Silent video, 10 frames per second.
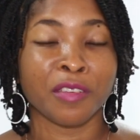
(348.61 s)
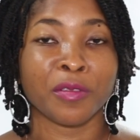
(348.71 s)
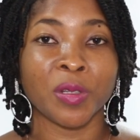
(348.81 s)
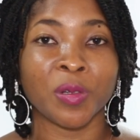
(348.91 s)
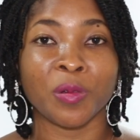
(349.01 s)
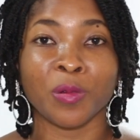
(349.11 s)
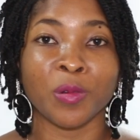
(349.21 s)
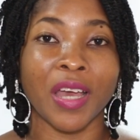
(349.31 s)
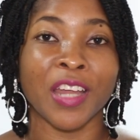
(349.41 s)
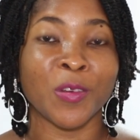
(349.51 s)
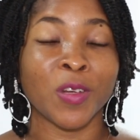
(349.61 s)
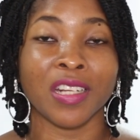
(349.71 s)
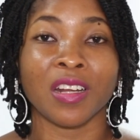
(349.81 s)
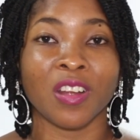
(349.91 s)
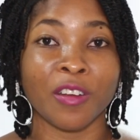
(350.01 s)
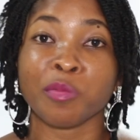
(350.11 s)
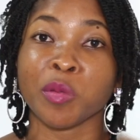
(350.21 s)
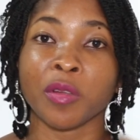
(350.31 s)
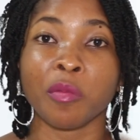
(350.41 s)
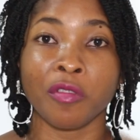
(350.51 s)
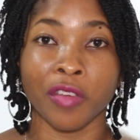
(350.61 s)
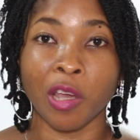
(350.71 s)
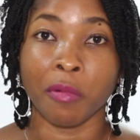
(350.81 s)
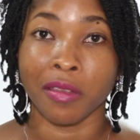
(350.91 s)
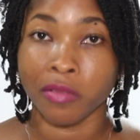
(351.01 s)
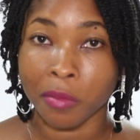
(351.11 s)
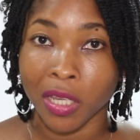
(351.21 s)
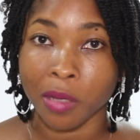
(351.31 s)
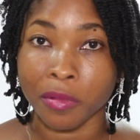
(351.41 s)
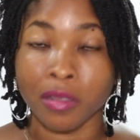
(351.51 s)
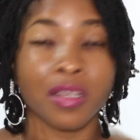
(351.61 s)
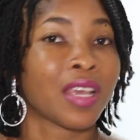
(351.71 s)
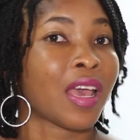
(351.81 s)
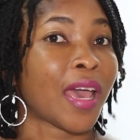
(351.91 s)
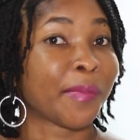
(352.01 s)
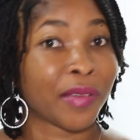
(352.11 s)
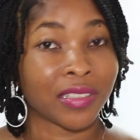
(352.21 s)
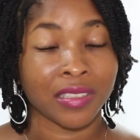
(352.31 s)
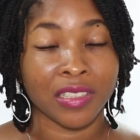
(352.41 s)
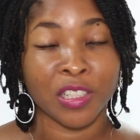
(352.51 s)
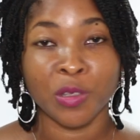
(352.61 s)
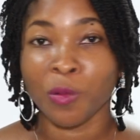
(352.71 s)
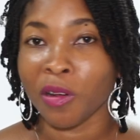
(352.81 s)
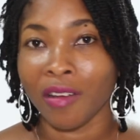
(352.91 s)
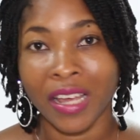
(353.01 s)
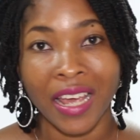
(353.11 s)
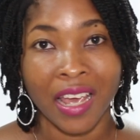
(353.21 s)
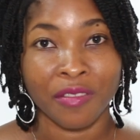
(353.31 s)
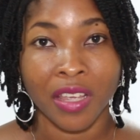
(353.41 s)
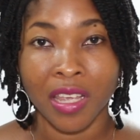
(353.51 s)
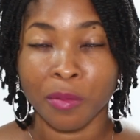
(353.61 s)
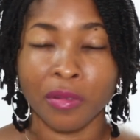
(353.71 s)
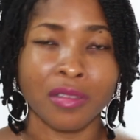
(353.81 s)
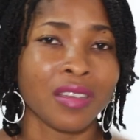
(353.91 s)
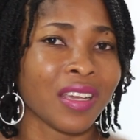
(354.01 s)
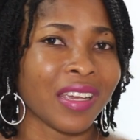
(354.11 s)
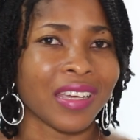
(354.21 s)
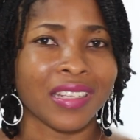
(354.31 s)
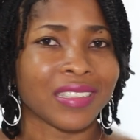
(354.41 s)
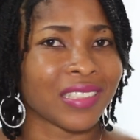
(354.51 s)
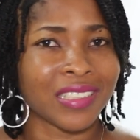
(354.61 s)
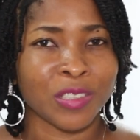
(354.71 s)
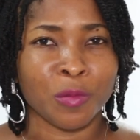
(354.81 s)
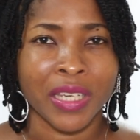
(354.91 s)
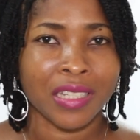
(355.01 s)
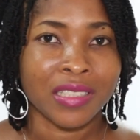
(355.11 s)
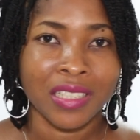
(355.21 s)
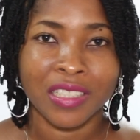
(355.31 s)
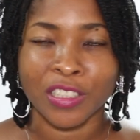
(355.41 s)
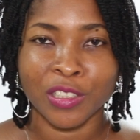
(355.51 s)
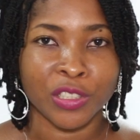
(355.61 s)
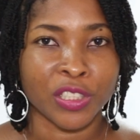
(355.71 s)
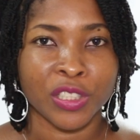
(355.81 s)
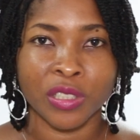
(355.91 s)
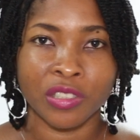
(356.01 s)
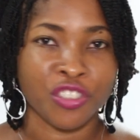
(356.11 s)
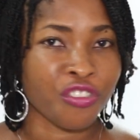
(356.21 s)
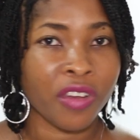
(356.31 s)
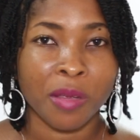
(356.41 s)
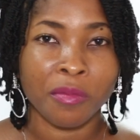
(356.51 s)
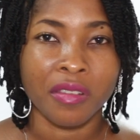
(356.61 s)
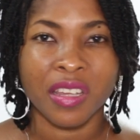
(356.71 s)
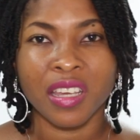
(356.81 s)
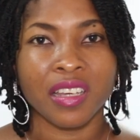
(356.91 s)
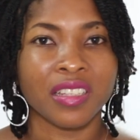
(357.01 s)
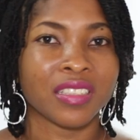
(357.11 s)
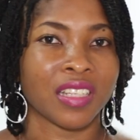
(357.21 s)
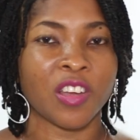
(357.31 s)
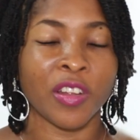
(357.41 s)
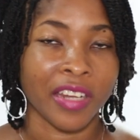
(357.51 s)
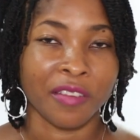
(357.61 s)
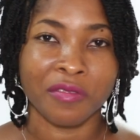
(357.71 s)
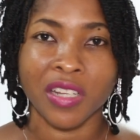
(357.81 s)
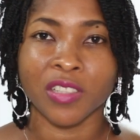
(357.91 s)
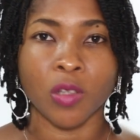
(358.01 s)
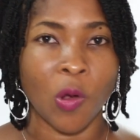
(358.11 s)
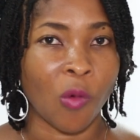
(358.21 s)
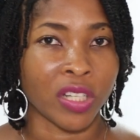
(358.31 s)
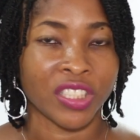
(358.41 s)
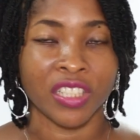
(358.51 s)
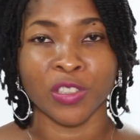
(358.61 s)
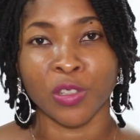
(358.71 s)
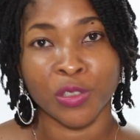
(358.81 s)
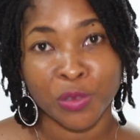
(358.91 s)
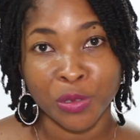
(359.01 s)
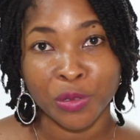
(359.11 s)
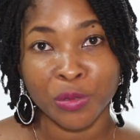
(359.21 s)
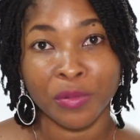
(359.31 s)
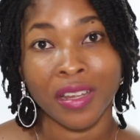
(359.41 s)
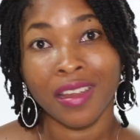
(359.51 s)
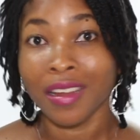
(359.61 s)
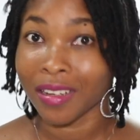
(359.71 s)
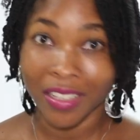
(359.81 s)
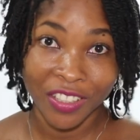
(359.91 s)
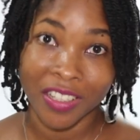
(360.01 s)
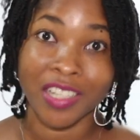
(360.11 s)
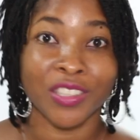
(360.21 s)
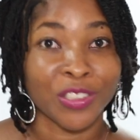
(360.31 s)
even though I know that a lot of people are moving away from cable. I personally no longer have cable. It is way easier to just stream things like on Netflix or watch things on YouTube, like you guys